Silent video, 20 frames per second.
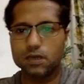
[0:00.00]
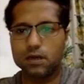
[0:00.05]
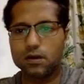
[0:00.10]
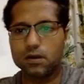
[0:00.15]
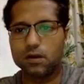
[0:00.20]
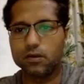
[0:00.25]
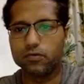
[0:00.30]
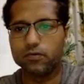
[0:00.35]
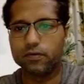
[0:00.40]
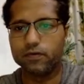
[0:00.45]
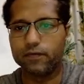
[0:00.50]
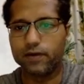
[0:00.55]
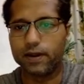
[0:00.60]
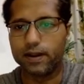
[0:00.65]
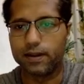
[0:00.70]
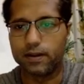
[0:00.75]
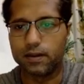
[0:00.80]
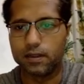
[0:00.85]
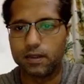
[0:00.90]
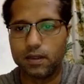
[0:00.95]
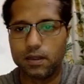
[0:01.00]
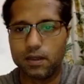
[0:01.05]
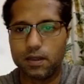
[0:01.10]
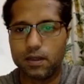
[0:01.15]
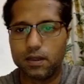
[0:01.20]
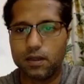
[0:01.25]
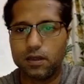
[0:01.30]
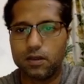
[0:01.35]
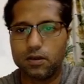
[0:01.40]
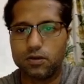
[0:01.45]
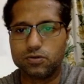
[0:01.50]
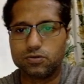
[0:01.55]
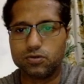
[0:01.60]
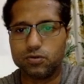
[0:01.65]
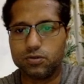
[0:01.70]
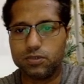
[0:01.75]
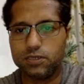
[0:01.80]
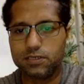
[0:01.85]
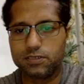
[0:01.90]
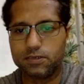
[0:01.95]
How do we find?
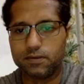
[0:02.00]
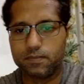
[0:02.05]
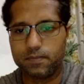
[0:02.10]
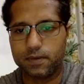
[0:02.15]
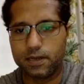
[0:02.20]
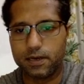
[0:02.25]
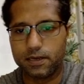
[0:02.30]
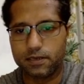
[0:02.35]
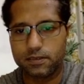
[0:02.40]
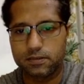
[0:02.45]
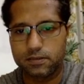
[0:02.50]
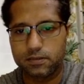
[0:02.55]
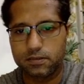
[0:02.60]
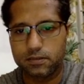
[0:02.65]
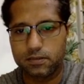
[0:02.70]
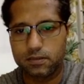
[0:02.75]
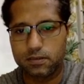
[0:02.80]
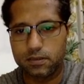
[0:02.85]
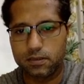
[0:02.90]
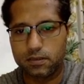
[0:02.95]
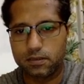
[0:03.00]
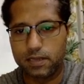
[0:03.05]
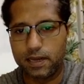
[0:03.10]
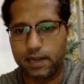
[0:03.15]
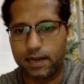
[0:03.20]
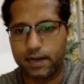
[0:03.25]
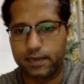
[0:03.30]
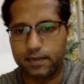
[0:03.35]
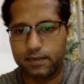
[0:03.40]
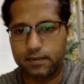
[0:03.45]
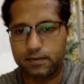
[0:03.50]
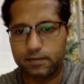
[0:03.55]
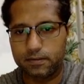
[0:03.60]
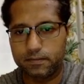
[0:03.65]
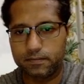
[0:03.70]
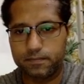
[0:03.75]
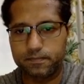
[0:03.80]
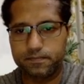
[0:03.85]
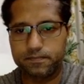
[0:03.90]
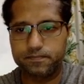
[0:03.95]
So this implies that
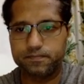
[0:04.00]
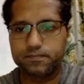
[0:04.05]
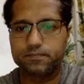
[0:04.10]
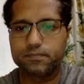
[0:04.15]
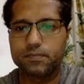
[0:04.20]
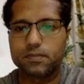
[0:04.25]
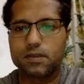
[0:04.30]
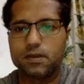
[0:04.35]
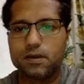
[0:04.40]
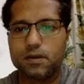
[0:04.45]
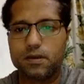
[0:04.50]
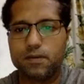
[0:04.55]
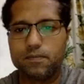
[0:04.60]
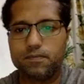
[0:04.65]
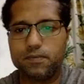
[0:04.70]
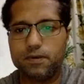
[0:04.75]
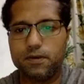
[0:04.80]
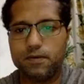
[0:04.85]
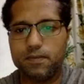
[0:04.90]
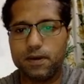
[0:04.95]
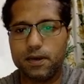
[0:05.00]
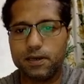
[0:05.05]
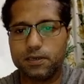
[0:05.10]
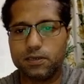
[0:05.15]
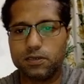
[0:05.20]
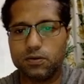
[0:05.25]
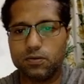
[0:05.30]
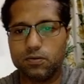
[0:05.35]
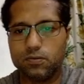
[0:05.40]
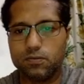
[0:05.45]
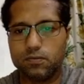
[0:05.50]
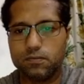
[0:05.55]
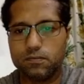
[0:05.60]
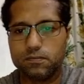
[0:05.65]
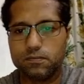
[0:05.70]
P by Q